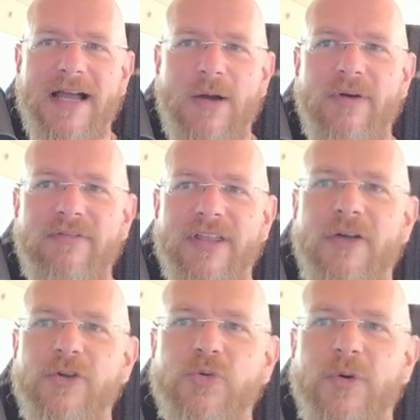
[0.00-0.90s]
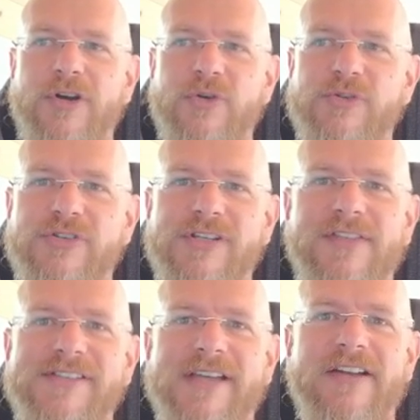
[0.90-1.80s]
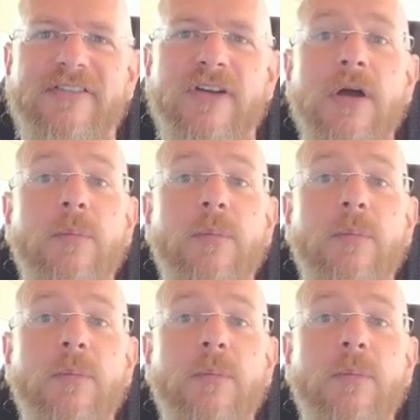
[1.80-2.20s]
However, the other Twitter users on the side of